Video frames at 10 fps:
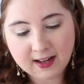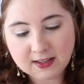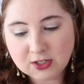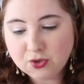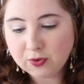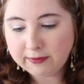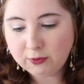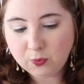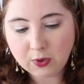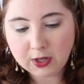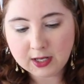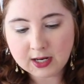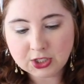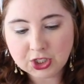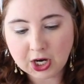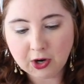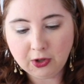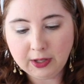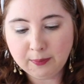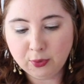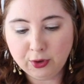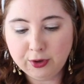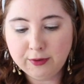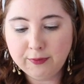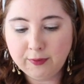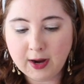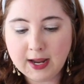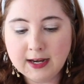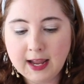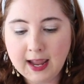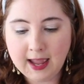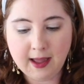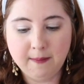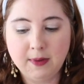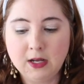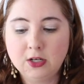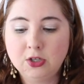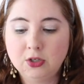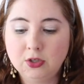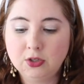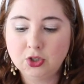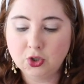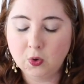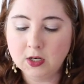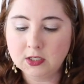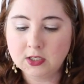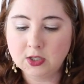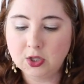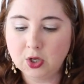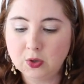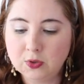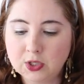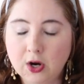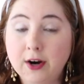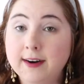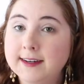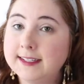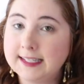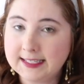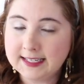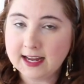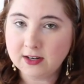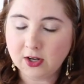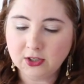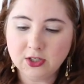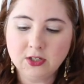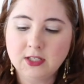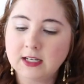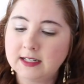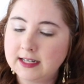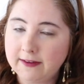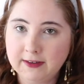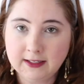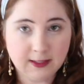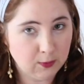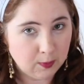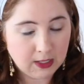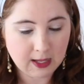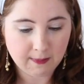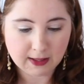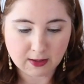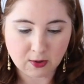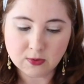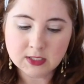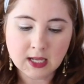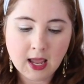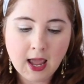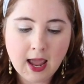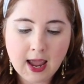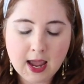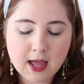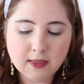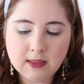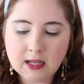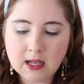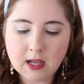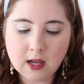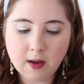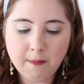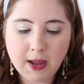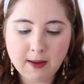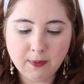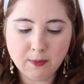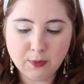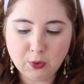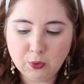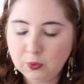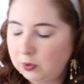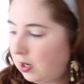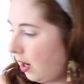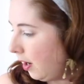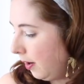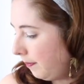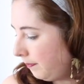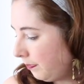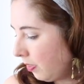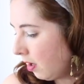the Driftwood Cheryl embroidered frayed hem shorts, those are $68. Definitely will be keeping those. And the Paper Moon